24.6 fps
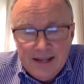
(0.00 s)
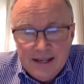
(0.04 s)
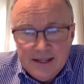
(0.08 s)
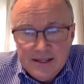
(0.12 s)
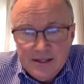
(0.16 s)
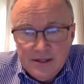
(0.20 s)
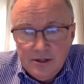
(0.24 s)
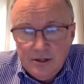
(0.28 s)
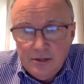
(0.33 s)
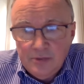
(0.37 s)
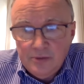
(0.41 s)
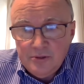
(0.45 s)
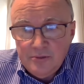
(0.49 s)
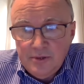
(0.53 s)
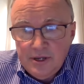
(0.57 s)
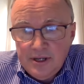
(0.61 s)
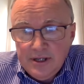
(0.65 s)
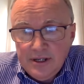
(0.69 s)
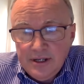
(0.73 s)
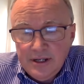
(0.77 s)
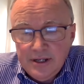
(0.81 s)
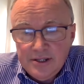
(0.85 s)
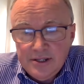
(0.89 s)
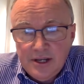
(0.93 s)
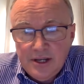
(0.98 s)
and it hasn't come
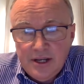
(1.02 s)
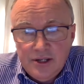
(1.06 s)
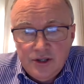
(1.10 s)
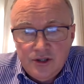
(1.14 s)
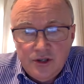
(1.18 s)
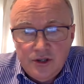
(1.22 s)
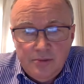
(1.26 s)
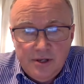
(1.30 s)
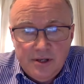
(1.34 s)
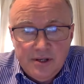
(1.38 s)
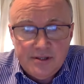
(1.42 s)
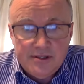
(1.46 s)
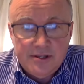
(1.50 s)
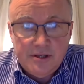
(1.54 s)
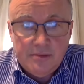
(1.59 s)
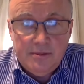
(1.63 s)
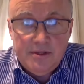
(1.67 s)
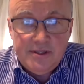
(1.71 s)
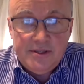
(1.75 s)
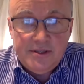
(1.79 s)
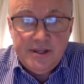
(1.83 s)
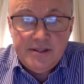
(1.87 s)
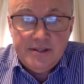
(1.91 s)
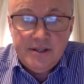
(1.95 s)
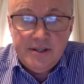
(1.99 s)
to medical attention
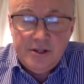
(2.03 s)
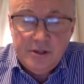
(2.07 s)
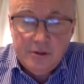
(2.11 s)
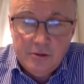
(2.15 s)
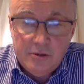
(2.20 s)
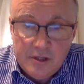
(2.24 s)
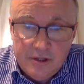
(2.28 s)
because someone says,